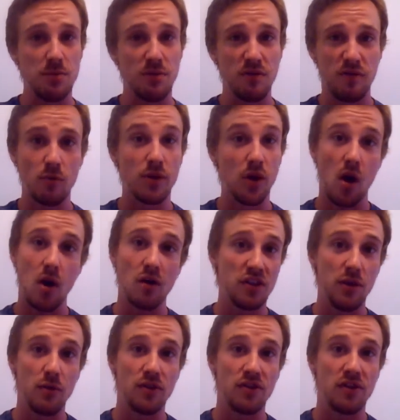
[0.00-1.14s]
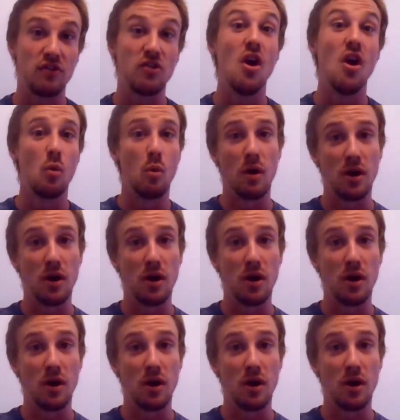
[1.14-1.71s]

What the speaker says: or form, there are sequences where